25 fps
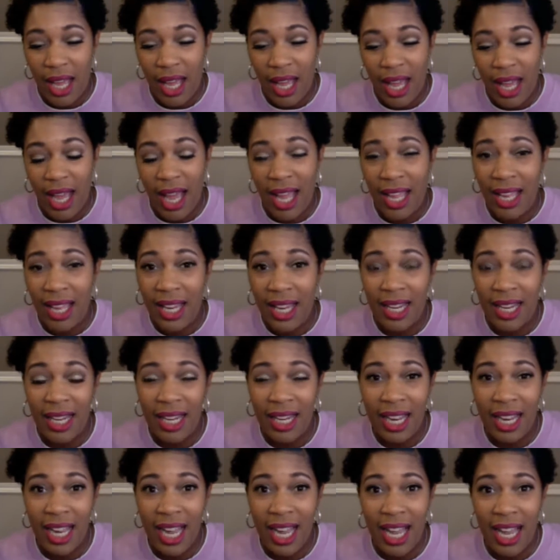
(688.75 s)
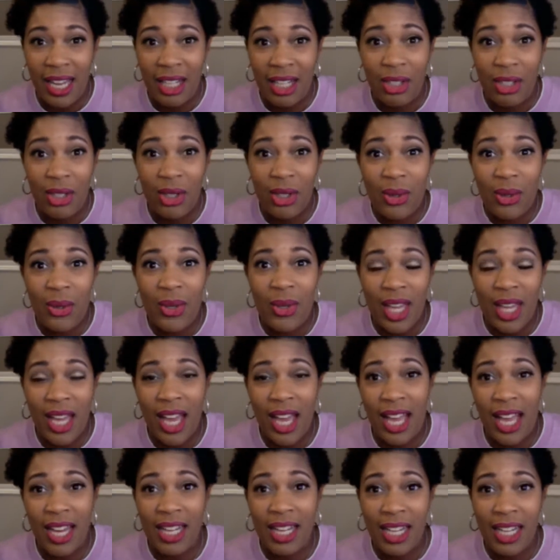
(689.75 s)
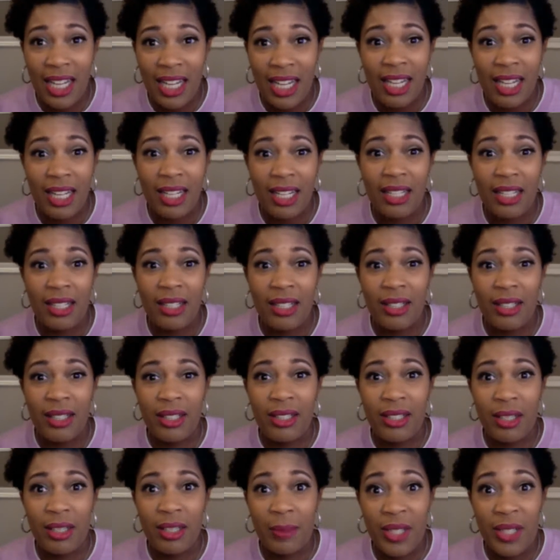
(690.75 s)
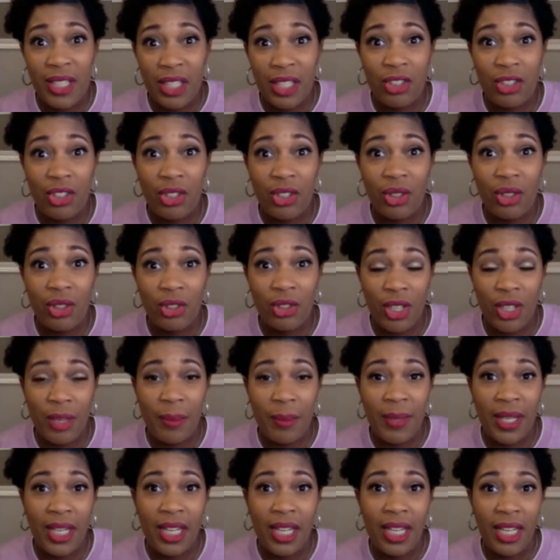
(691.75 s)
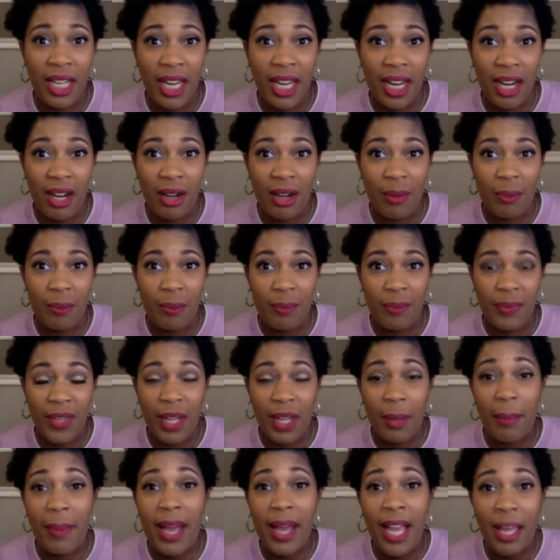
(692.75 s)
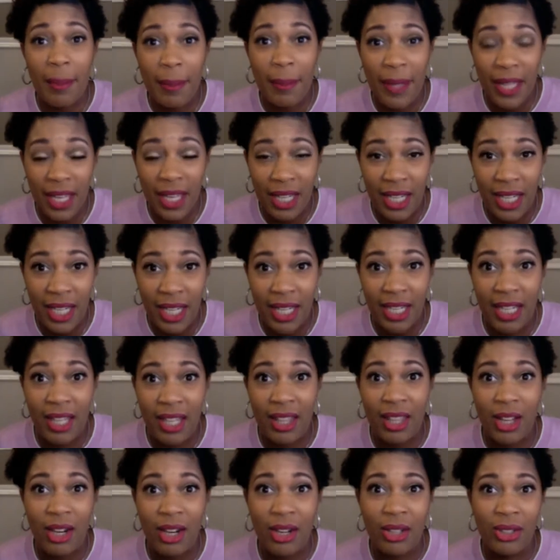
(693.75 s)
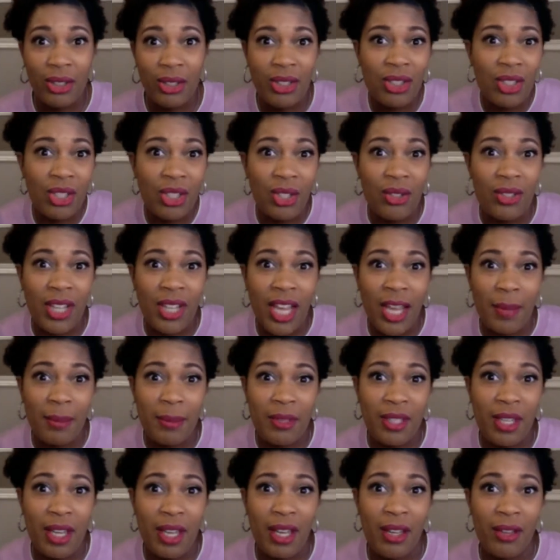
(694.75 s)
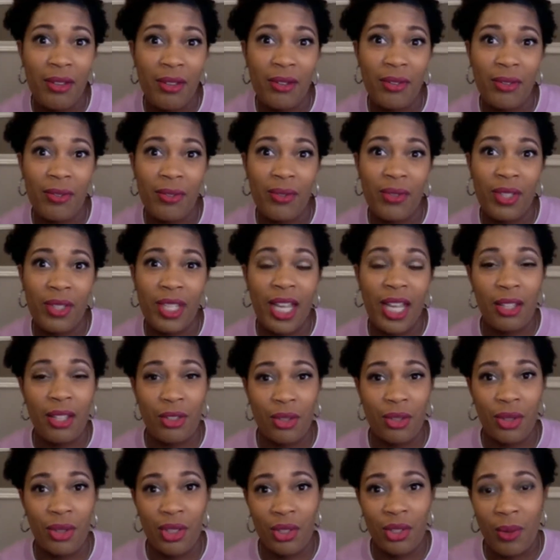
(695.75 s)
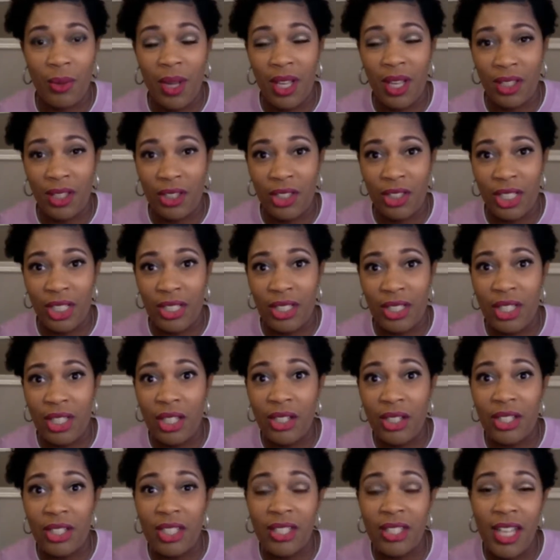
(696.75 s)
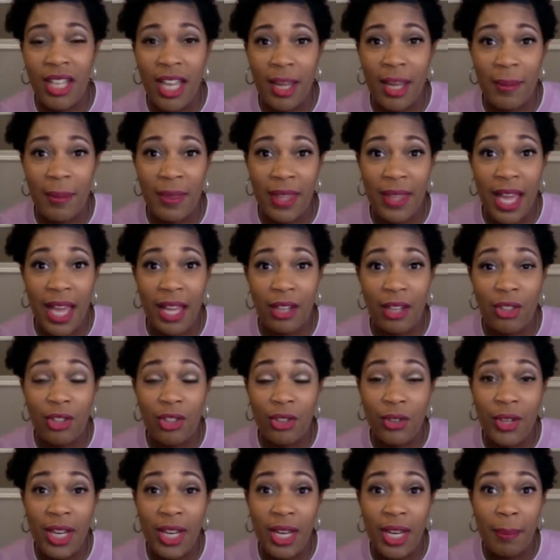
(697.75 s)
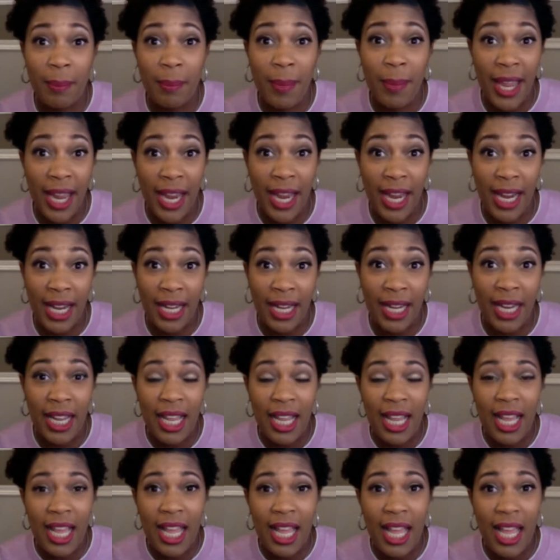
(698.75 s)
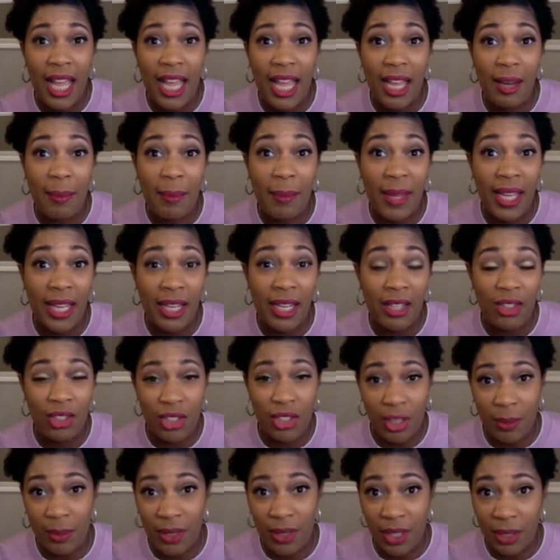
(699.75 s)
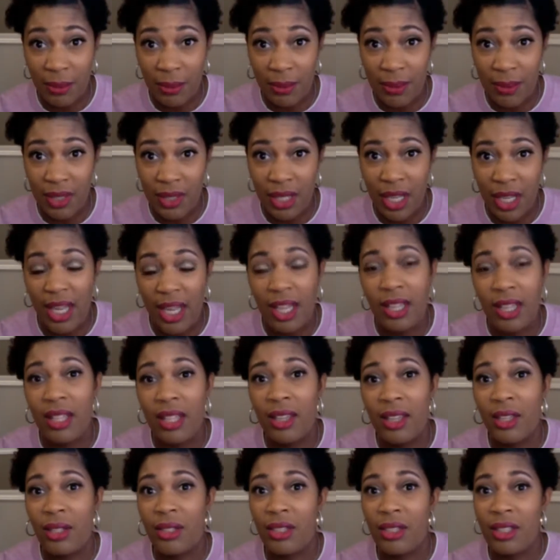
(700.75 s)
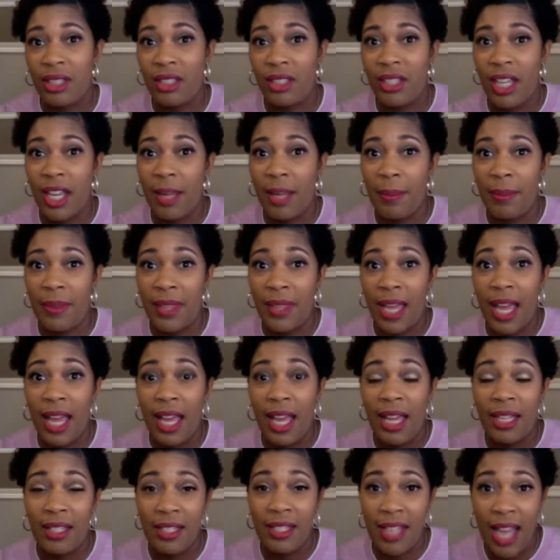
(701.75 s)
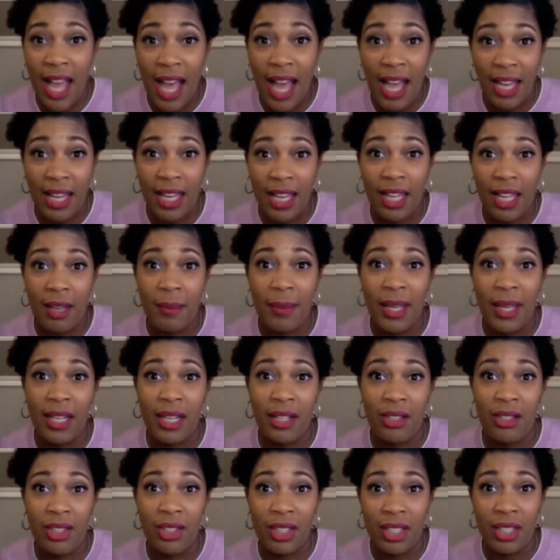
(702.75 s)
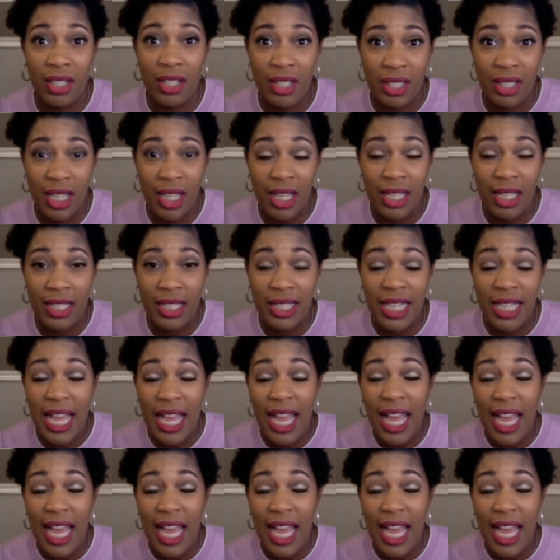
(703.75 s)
I knew that I needed some additional treatment and care. In my opinion, there's two types of gastroenterologists. There's the type that treat pain and manage symptoms, and then there's the type that attack and manage the disease.